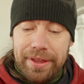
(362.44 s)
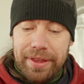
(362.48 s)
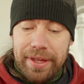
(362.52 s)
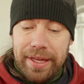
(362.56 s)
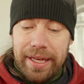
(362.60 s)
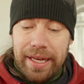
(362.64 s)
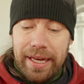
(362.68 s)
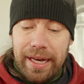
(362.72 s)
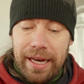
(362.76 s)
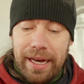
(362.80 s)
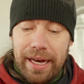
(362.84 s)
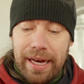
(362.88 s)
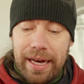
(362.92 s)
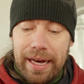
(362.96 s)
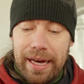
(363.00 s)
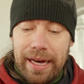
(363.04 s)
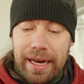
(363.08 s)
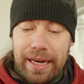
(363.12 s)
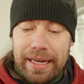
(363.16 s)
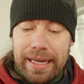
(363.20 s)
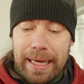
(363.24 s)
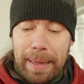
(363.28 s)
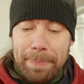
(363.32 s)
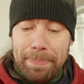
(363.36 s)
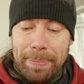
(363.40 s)

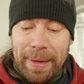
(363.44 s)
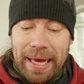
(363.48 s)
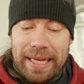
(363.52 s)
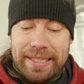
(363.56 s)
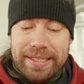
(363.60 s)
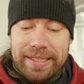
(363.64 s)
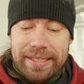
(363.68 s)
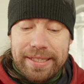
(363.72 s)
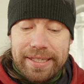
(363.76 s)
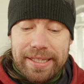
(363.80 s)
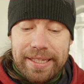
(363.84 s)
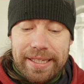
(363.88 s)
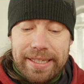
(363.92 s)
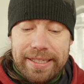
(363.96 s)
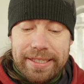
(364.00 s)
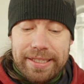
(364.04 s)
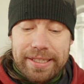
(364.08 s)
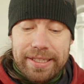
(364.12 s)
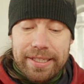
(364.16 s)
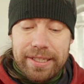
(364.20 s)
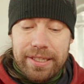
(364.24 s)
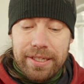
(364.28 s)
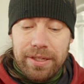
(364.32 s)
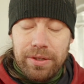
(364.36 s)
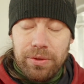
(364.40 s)
the
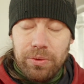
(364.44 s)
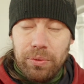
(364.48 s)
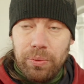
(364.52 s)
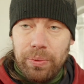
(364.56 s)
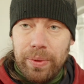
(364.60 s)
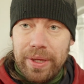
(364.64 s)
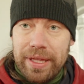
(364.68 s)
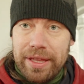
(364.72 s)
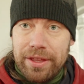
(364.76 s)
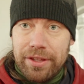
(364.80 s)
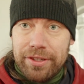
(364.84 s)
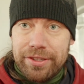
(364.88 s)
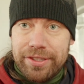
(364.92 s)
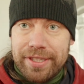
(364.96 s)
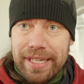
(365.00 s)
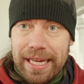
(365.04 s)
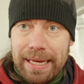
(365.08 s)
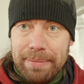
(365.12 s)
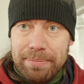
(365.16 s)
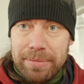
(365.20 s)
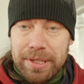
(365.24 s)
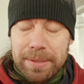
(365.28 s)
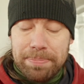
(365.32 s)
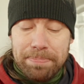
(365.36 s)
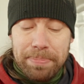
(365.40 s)
capacities with the
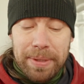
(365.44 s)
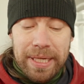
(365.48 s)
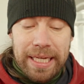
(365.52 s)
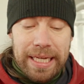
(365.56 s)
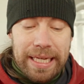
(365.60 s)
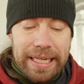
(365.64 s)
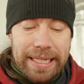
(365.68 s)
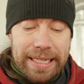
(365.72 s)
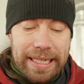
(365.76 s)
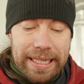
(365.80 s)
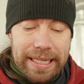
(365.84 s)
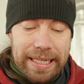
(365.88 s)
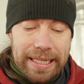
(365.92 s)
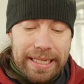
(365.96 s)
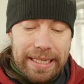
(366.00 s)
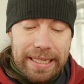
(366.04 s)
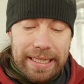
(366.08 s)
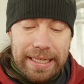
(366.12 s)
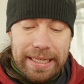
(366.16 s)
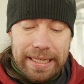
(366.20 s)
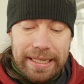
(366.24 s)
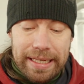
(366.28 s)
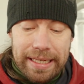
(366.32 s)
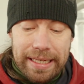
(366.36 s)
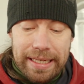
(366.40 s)
same speed,
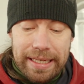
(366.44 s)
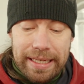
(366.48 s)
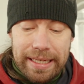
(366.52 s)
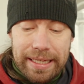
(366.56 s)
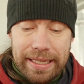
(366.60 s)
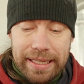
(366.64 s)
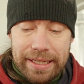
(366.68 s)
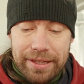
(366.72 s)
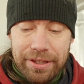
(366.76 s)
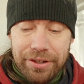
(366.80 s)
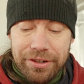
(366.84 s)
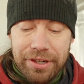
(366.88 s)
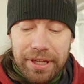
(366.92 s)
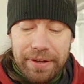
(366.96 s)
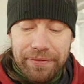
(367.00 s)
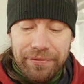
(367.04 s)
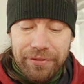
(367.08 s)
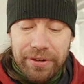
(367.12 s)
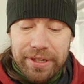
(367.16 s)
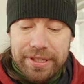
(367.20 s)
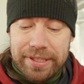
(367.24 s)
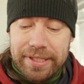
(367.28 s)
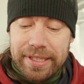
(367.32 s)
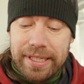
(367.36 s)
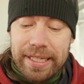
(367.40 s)
the
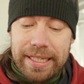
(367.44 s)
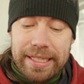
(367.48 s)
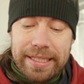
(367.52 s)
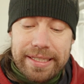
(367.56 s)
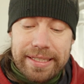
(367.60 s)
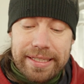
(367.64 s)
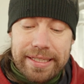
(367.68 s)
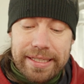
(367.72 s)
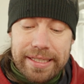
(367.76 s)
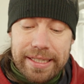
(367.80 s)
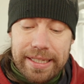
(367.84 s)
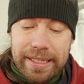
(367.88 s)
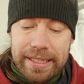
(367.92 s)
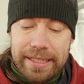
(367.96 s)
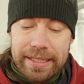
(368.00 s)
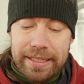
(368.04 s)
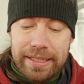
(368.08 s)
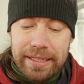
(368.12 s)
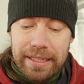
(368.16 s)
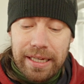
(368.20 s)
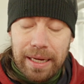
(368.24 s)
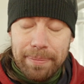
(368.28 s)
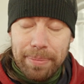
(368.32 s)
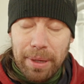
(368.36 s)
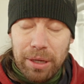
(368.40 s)
difference is
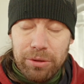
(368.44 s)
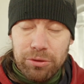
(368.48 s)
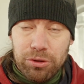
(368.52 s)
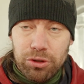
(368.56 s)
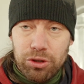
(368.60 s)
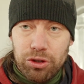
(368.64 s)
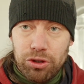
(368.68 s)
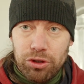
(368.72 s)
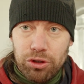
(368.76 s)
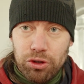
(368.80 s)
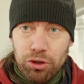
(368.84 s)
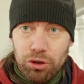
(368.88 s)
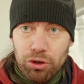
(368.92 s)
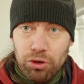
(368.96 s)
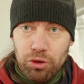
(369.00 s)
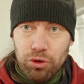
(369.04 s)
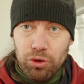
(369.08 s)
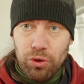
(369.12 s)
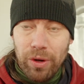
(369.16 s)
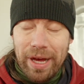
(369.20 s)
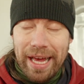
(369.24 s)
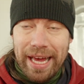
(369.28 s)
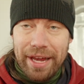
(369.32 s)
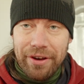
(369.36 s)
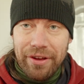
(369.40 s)
about
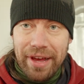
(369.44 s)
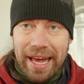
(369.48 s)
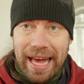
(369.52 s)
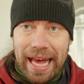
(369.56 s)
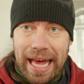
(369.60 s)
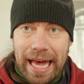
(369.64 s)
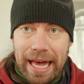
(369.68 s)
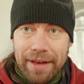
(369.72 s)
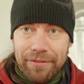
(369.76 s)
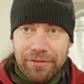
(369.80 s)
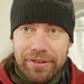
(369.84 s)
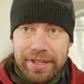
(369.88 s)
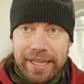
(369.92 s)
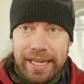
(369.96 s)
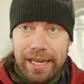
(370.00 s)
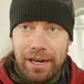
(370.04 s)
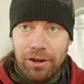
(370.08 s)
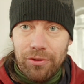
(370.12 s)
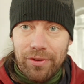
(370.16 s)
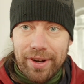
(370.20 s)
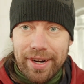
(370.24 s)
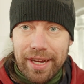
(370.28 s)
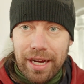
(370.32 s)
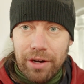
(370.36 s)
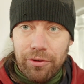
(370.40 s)
2.5
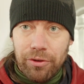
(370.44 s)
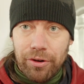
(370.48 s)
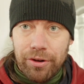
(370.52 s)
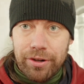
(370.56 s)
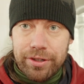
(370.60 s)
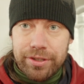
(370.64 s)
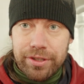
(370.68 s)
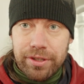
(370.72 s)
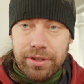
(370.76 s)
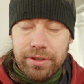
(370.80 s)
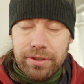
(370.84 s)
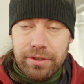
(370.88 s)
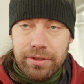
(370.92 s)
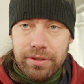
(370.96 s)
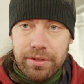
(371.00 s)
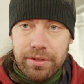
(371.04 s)
kilowatt hours